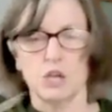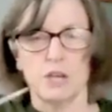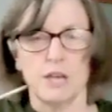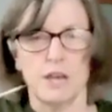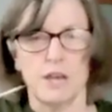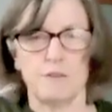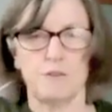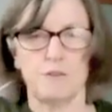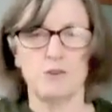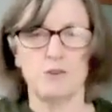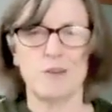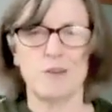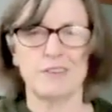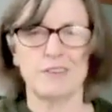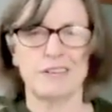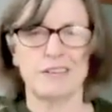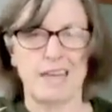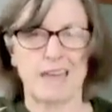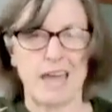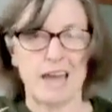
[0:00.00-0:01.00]
if you have a
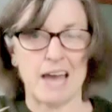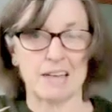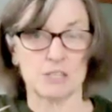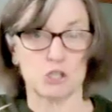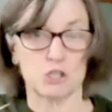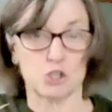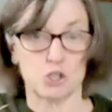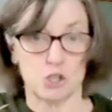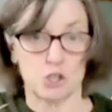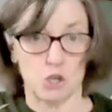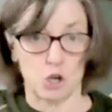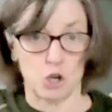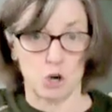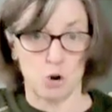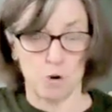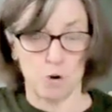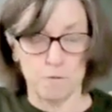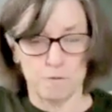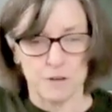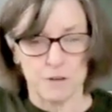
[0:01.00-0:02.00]
gas
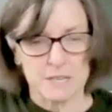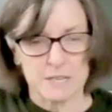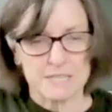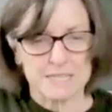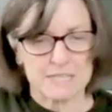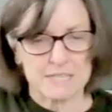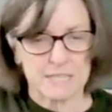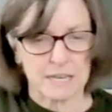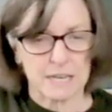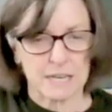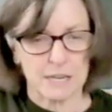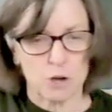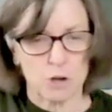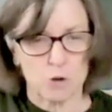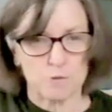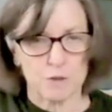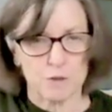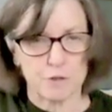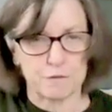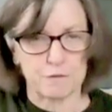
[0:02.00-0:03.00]
stove, stick it
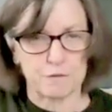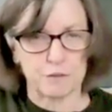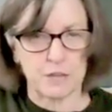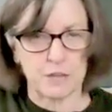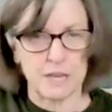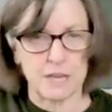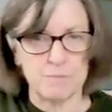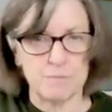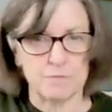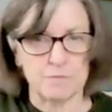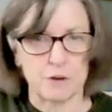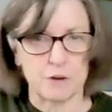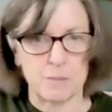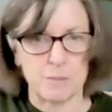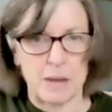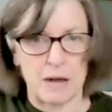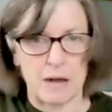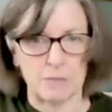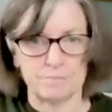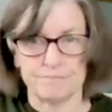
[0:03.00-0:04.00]
over the flame for
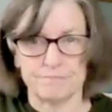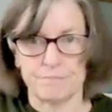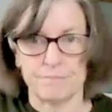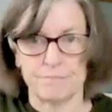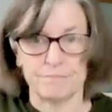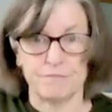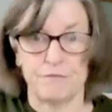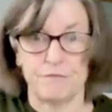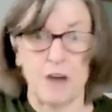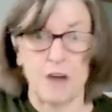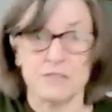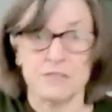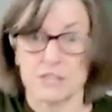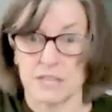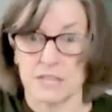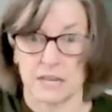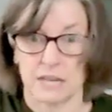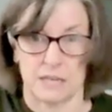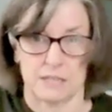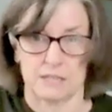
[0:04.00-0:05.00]
about 5
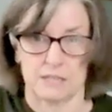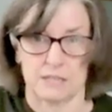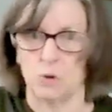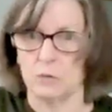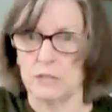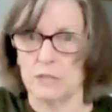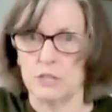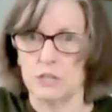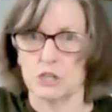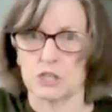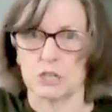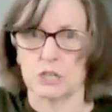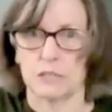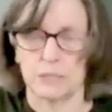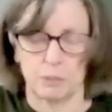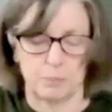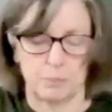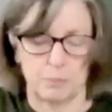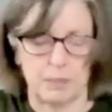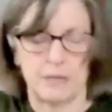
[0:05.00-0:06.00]
seconds, only just a
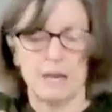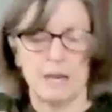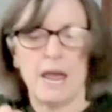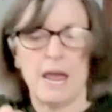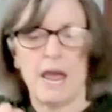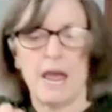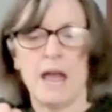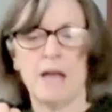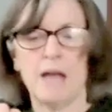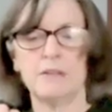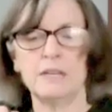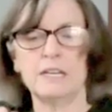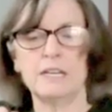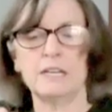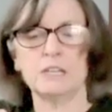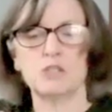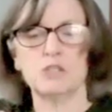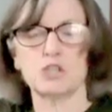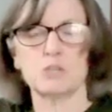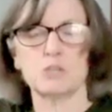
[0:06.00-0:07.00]
little bit, and then
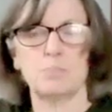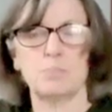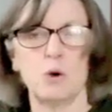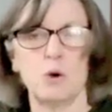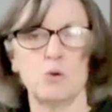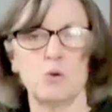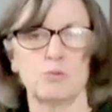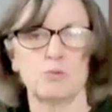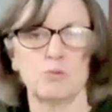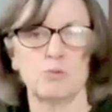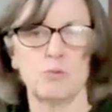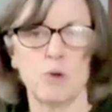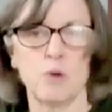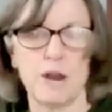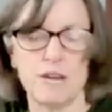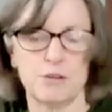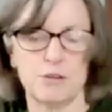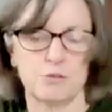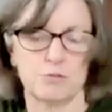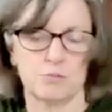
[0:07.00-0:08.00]
it'll just poke
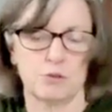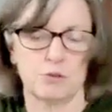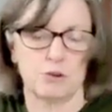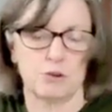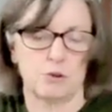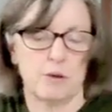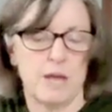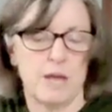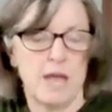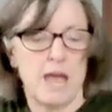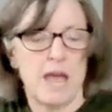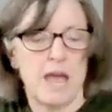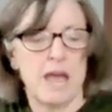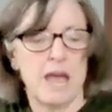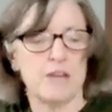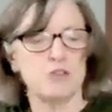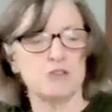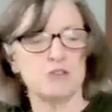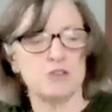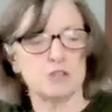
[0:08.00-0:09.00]
right through,
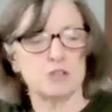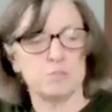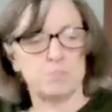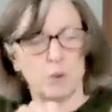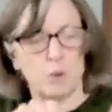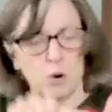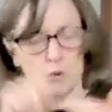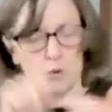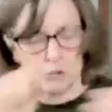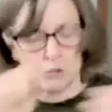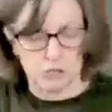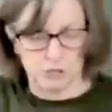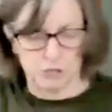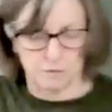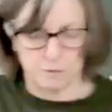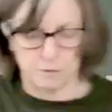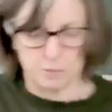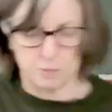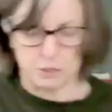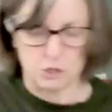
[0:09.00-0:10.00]
and you just poke yourself
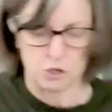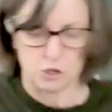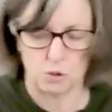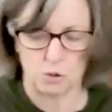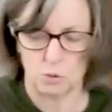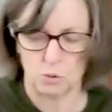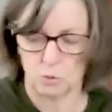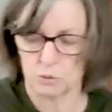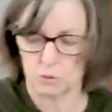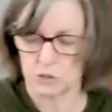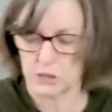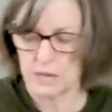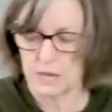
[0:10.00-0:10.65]
a bunch of holes.